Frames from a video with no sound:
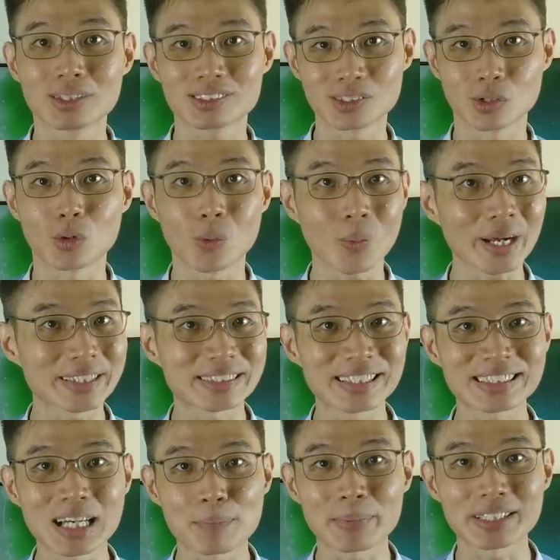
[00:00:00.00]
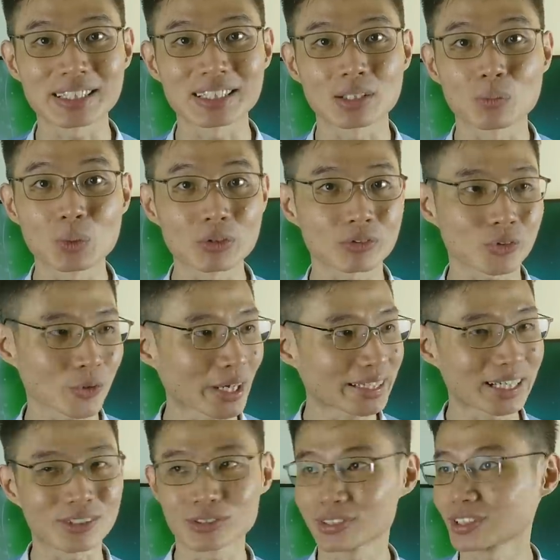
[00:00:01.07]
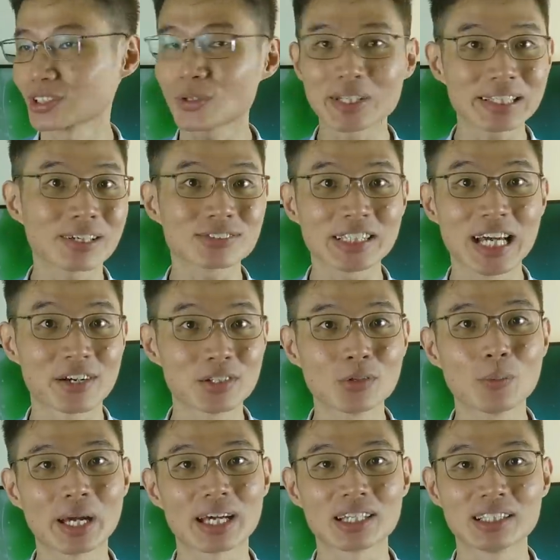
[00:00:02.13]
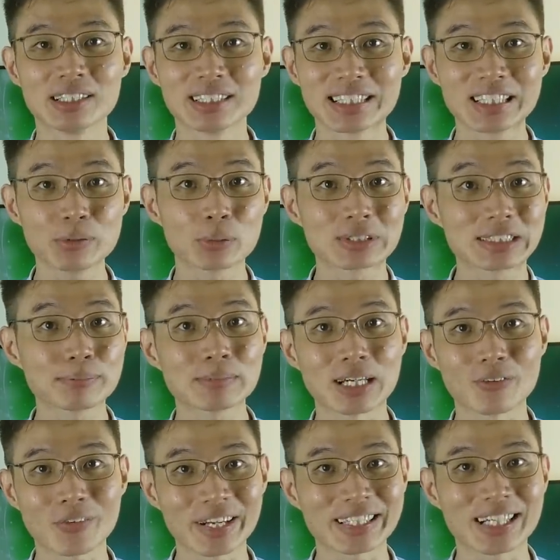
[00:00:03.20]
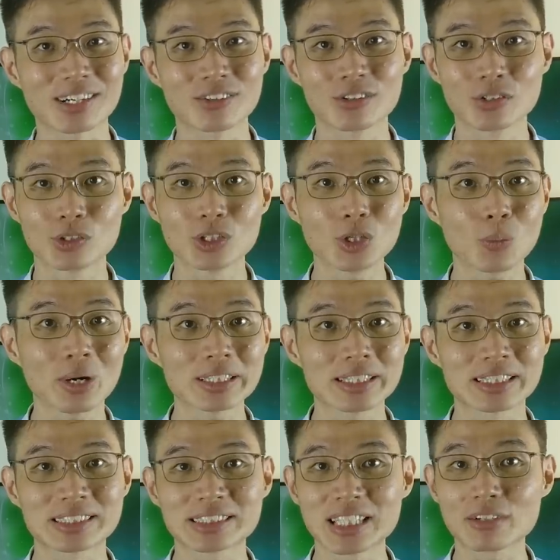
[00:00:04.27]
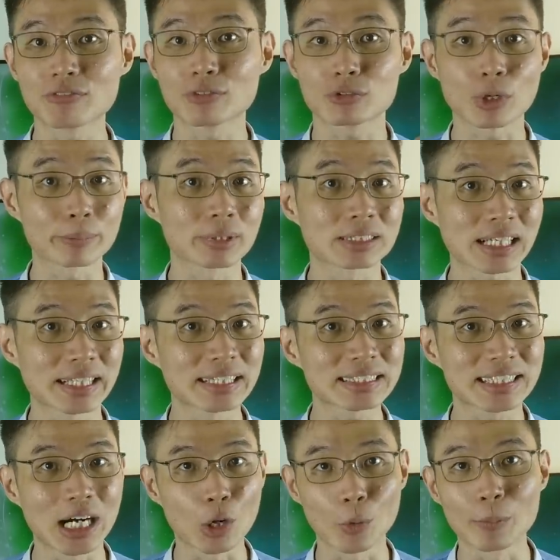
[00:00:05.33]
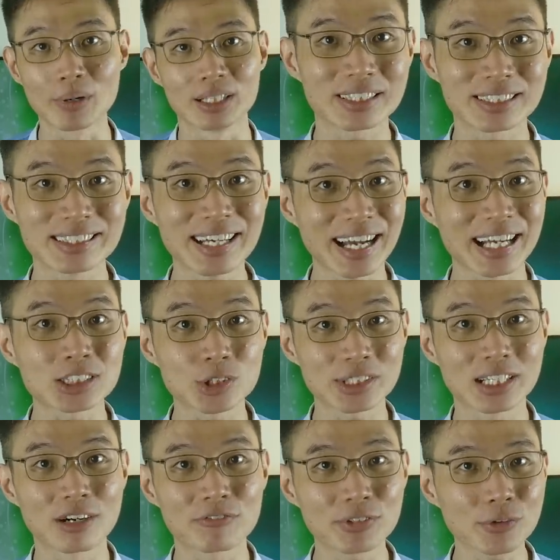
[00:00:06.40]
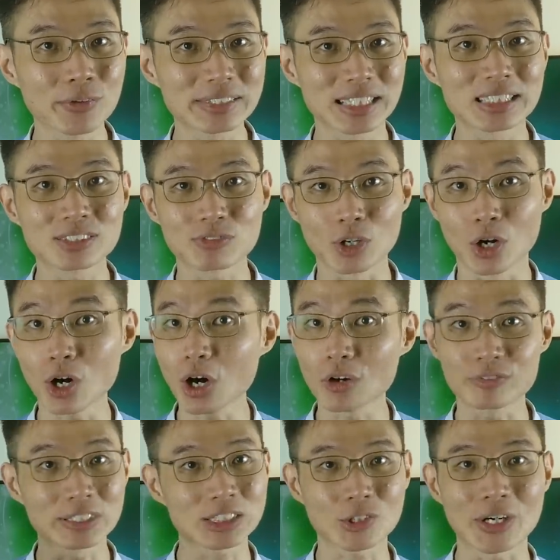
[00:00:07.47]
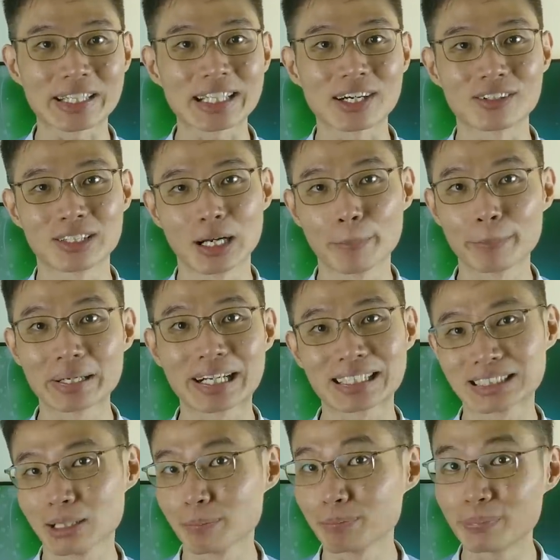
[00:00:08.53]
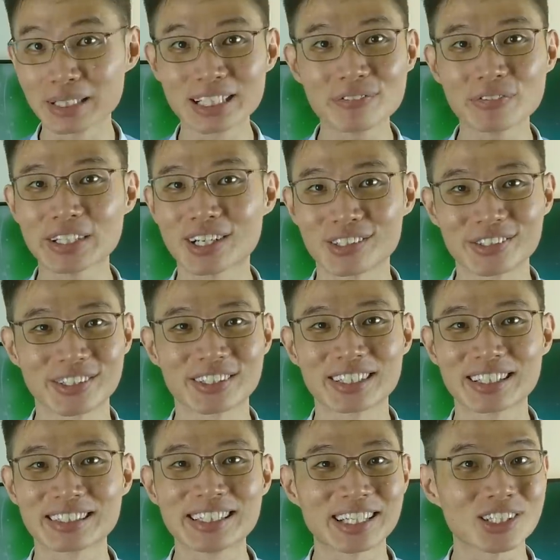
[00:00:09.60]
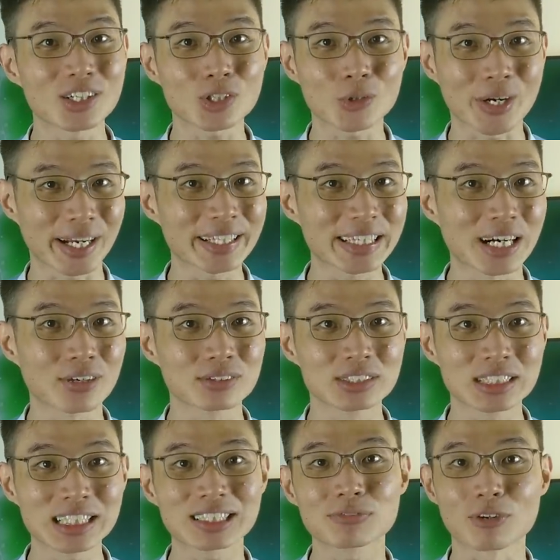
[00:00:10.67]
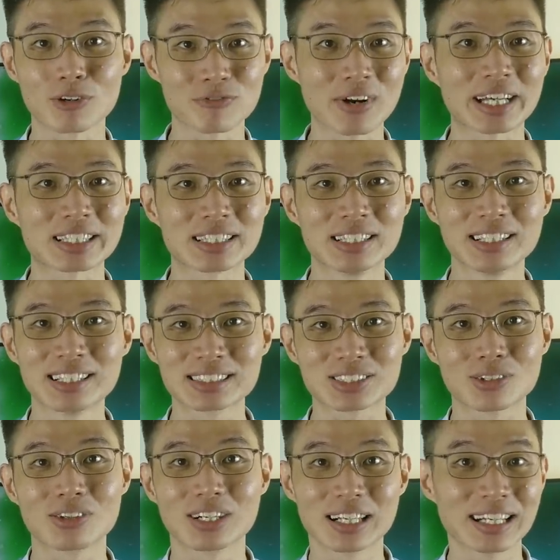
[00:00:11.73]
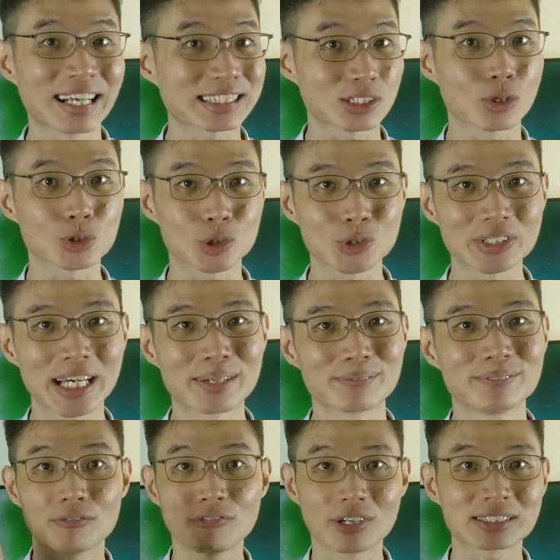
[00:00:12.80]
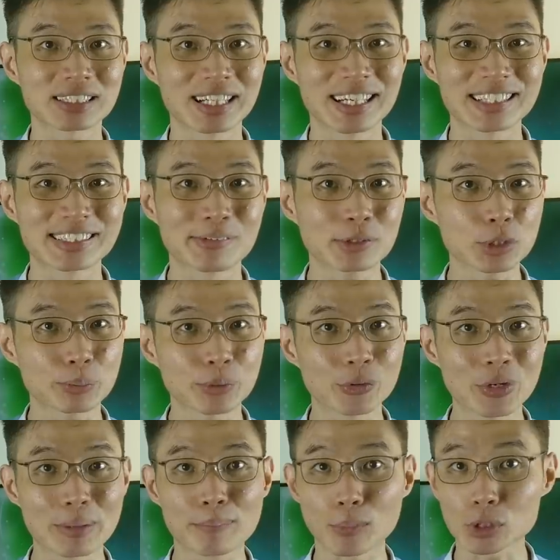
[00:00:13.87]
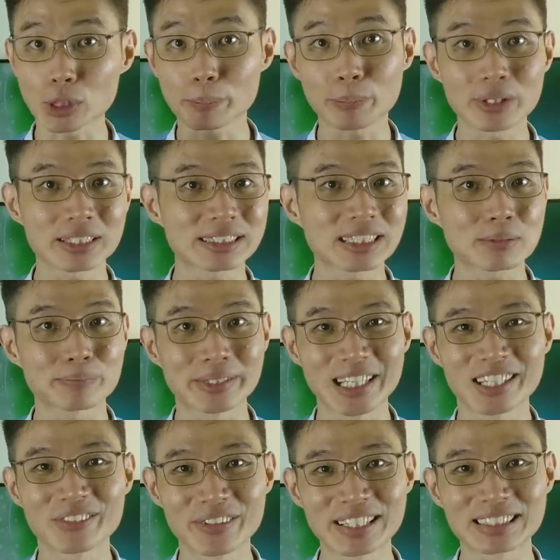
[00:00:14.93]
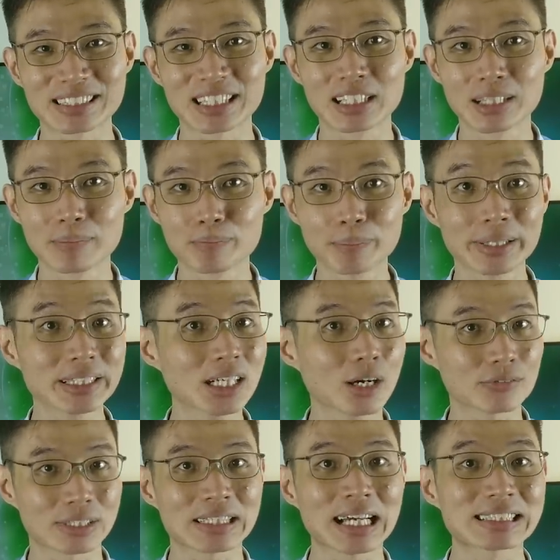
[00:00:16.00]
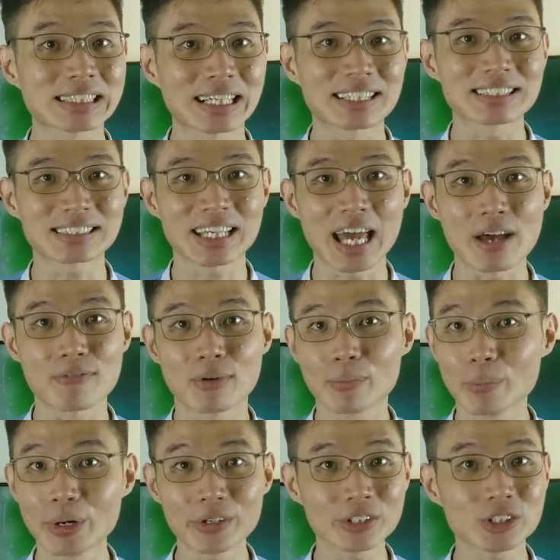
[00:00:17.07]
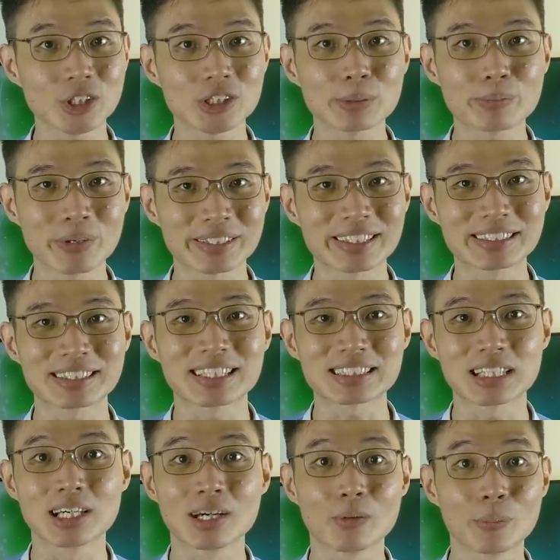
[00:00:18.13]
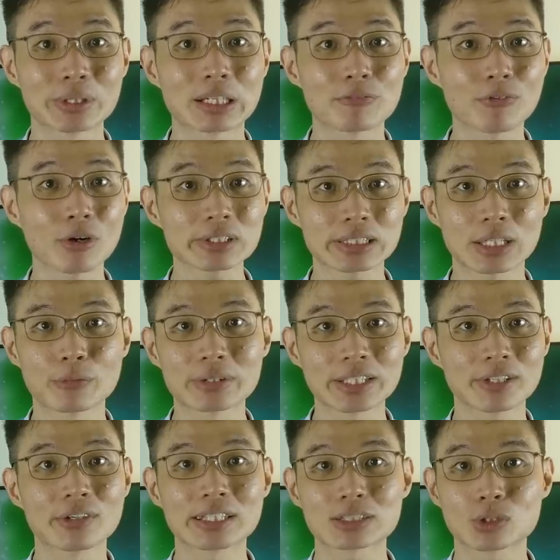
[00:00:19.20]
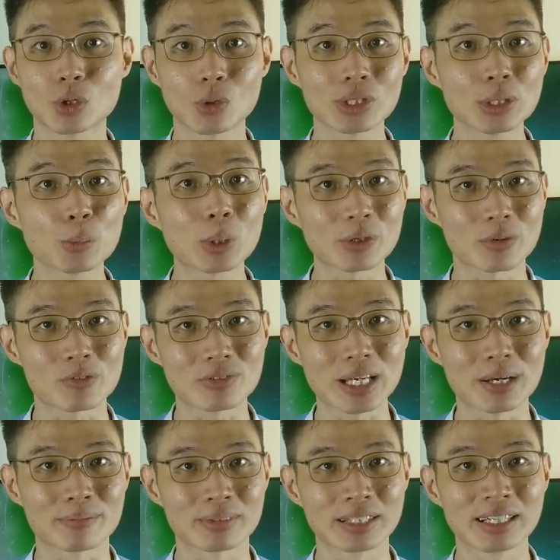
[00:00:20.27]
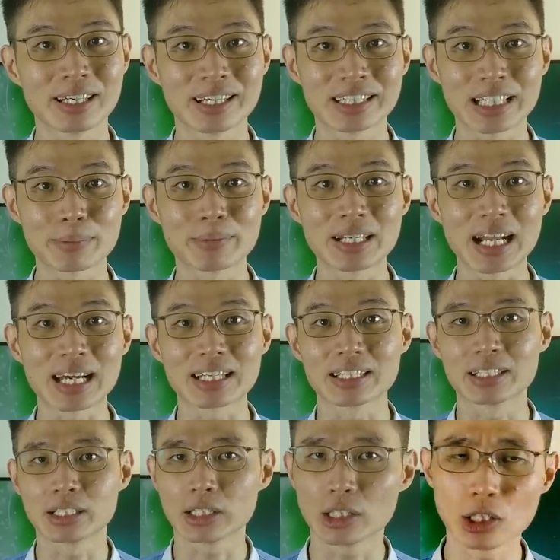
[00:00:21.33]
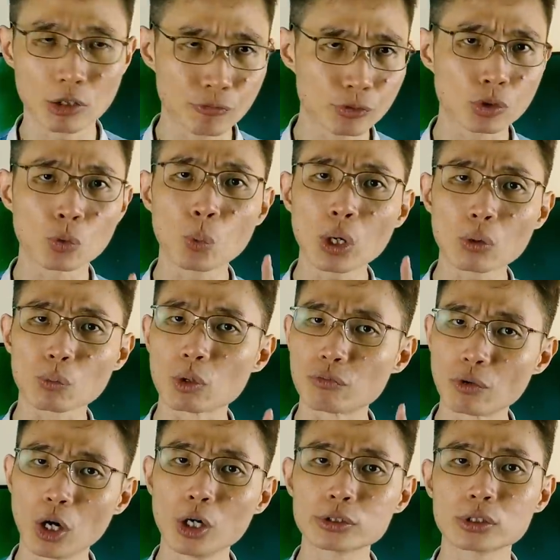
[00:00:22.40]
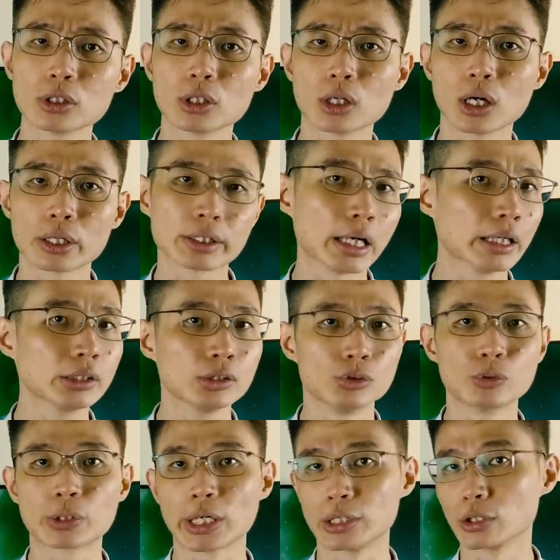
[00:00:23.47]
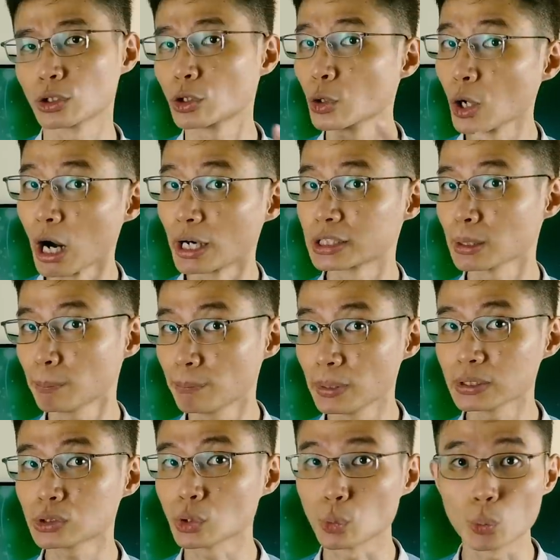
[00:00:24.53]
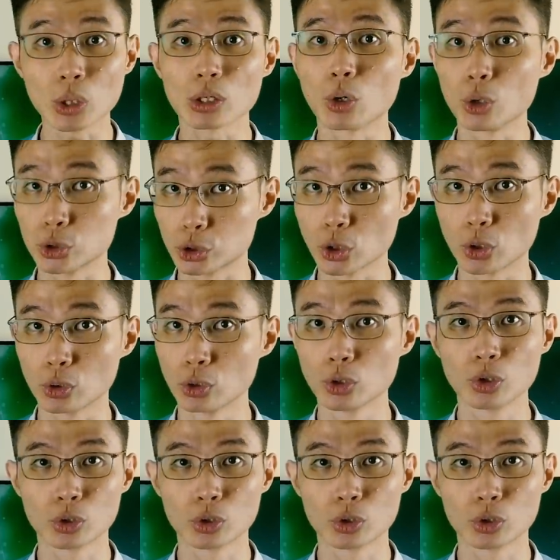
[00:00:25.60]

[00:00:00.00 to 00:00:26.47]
So why is this happening? With crackdowns everywhere, it would seem that right now, no one is safe from the Chinese government. There are actually a few reasons for all of this crackdown, because believe it or not, they are not cracking down just for fun. So let's go through them. First, they want to prevent monopolistic behaviors. Many of the tech giants have very shady practices where they force their retailers to only work with them. They'd be like, if you work with us, then you cannot go other place to work also.